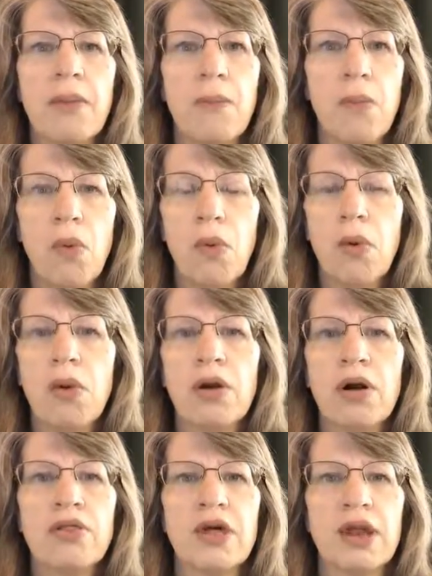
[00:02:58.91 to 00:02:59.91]
more
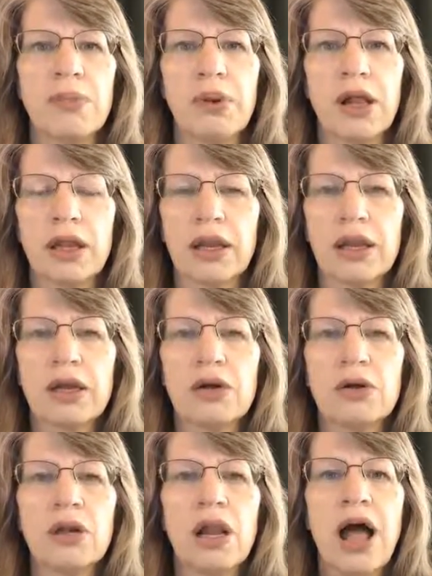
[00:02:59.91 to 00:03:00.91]
than a
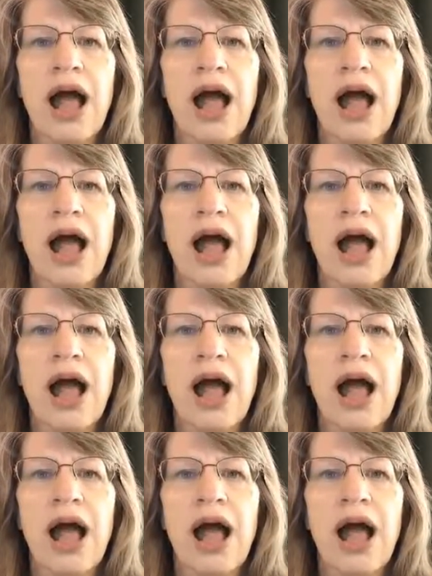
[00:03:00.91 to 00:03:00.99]
political